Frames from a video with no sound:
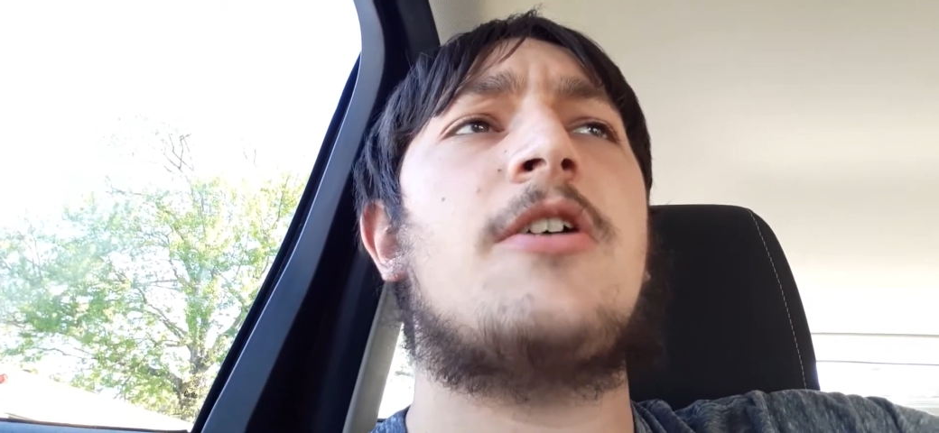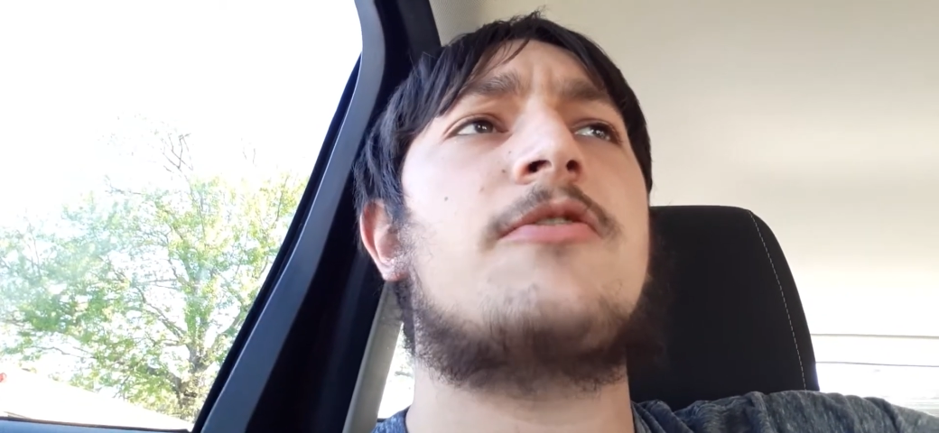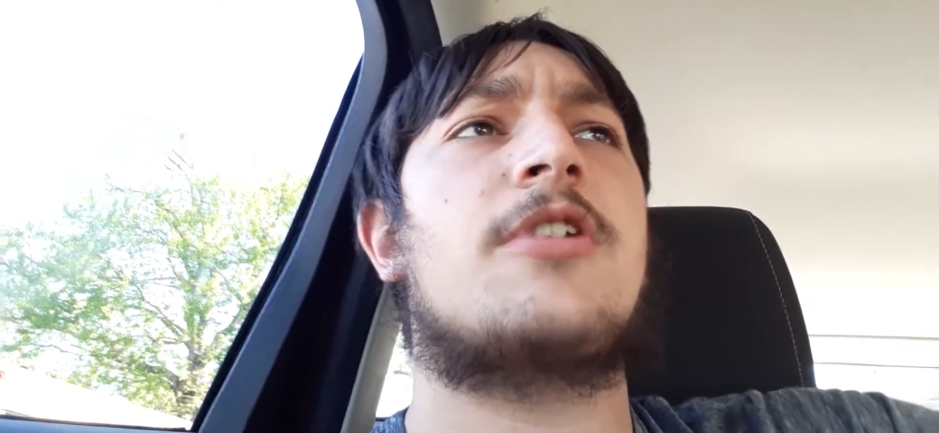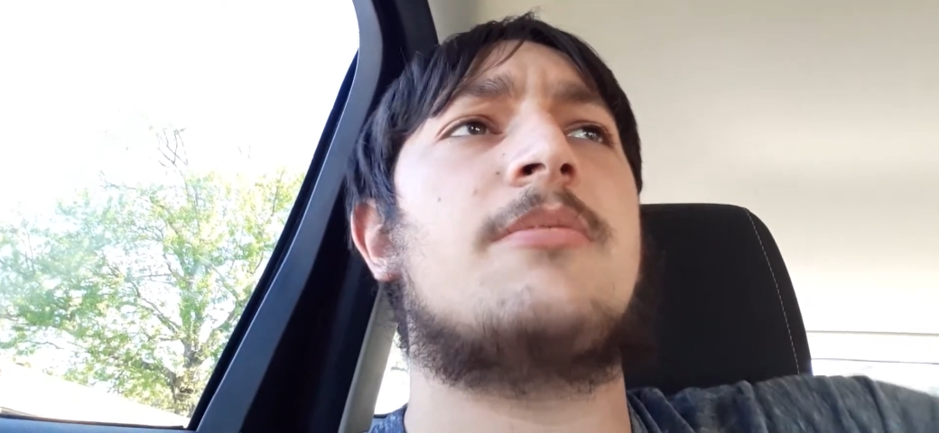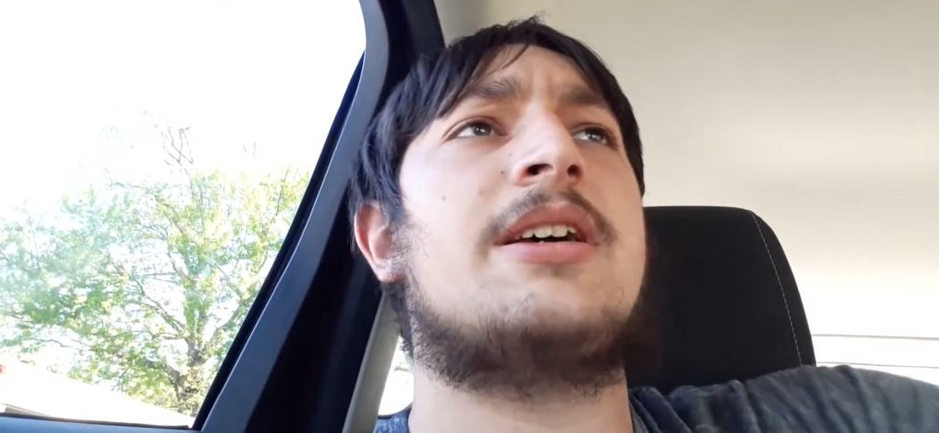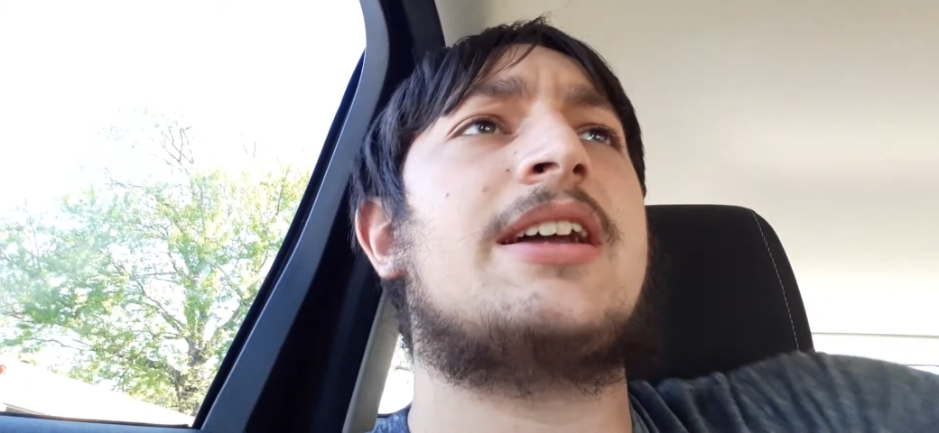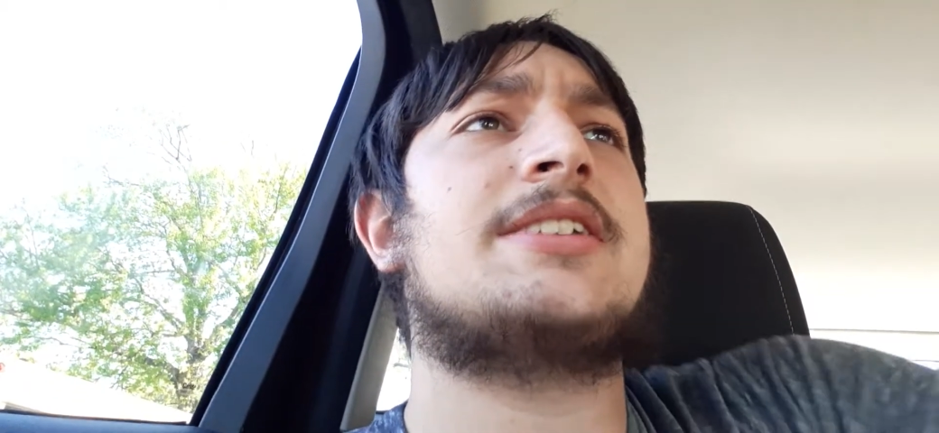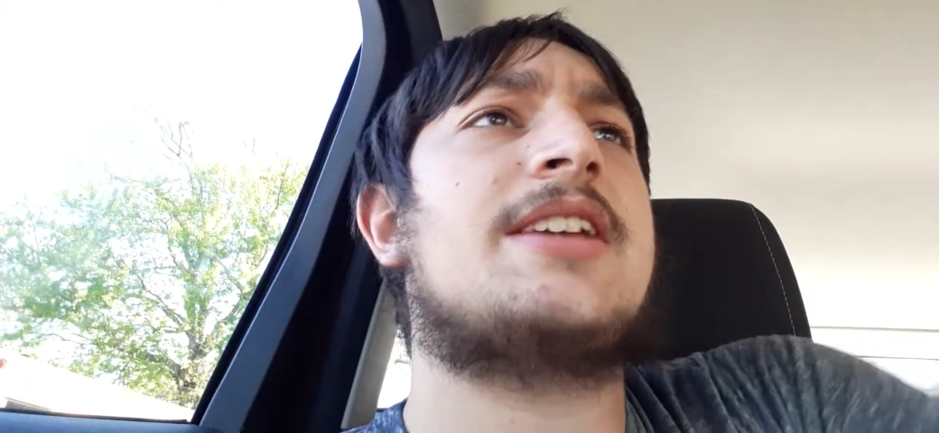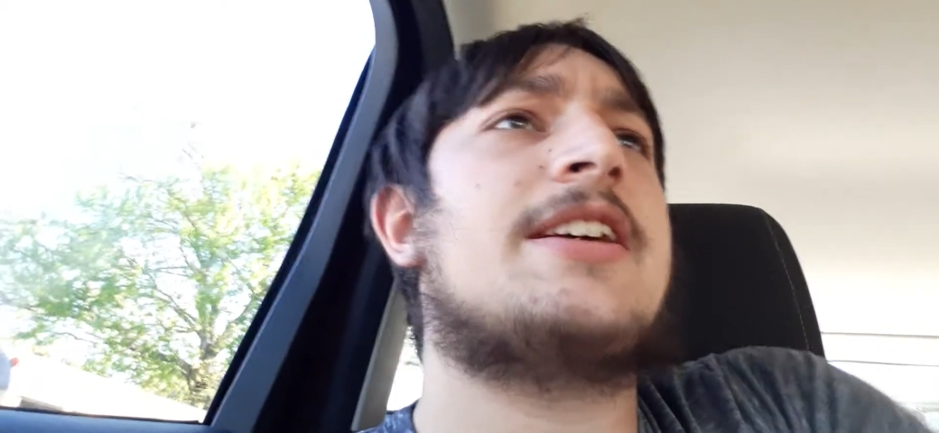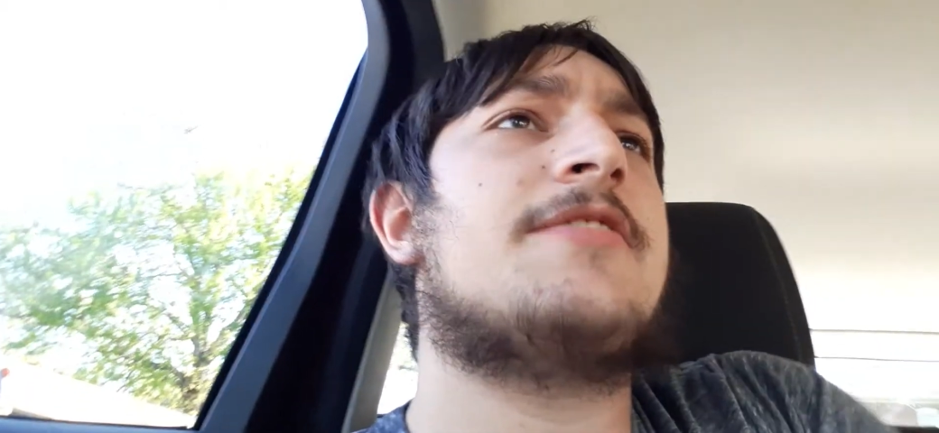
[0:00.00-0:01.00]
from in
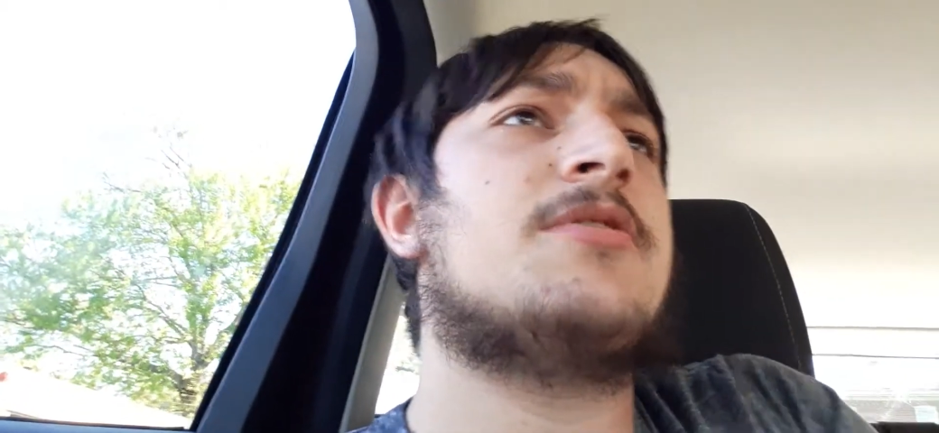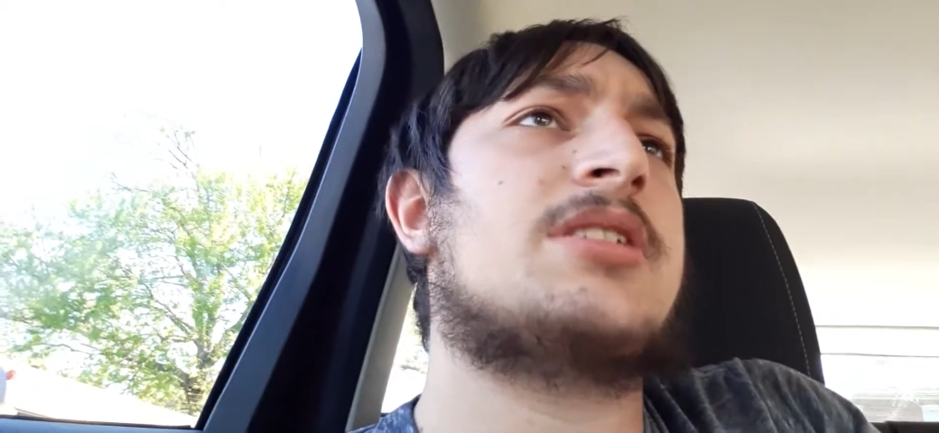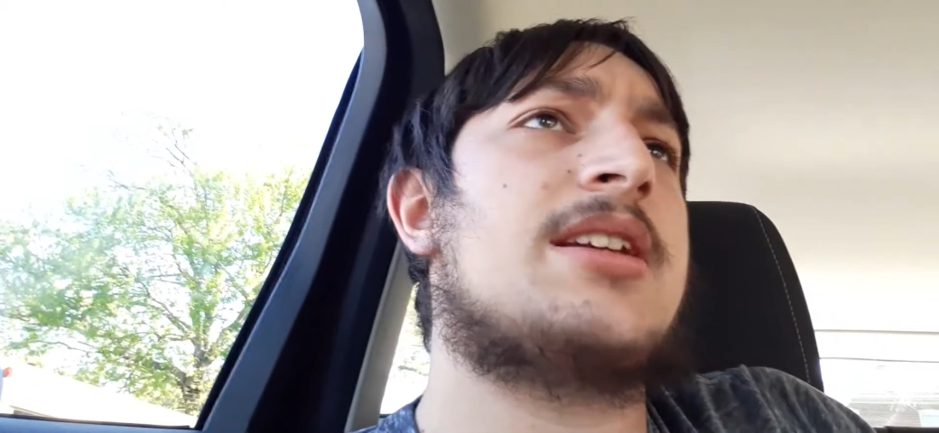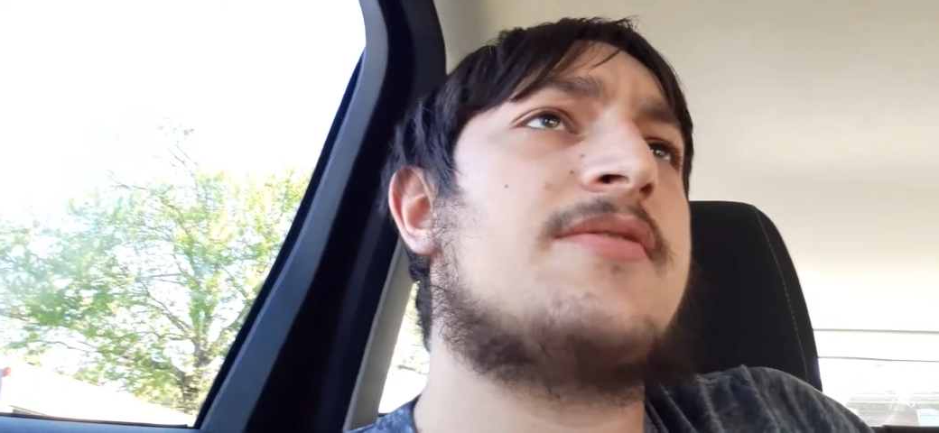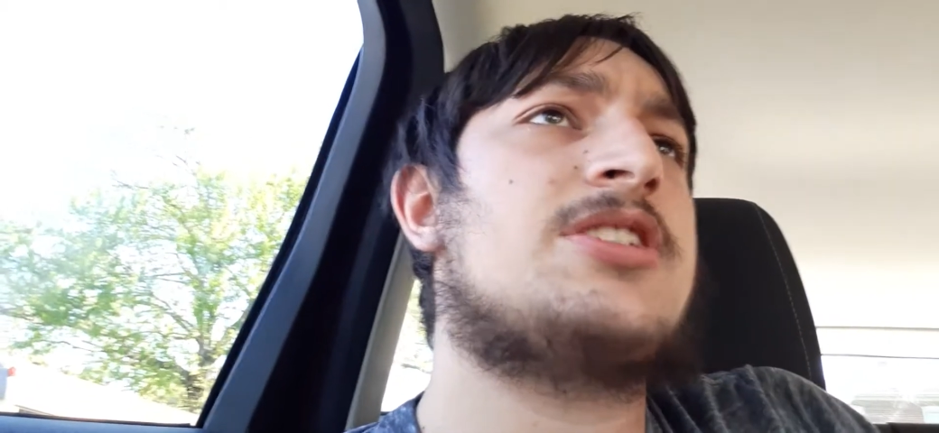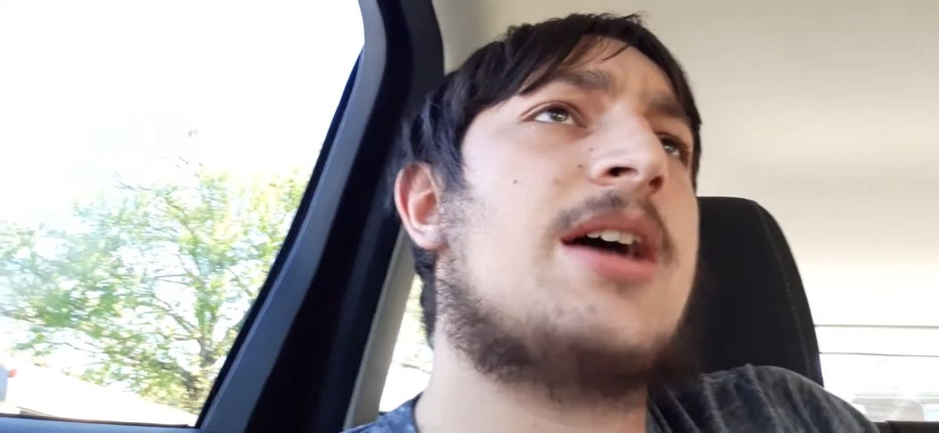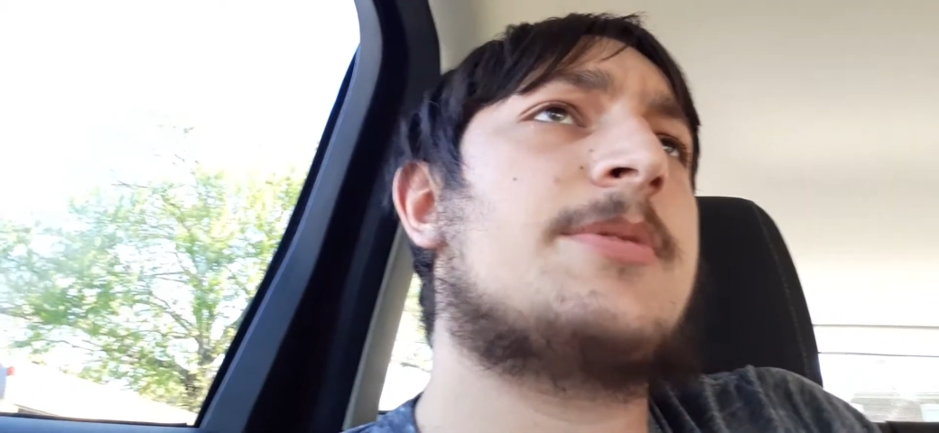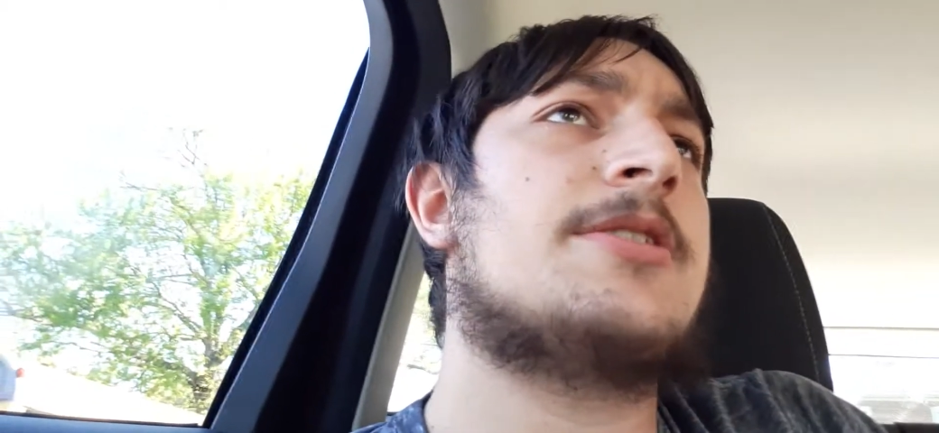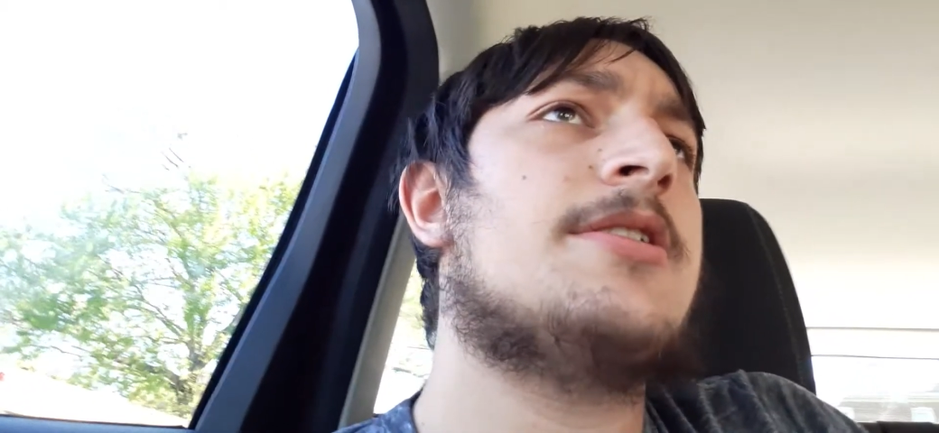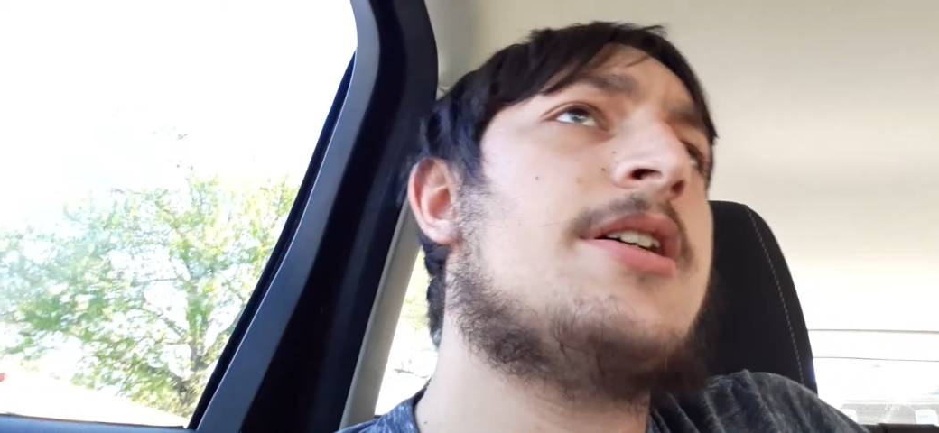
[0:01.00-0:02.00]
Isaiah the 14th chapter.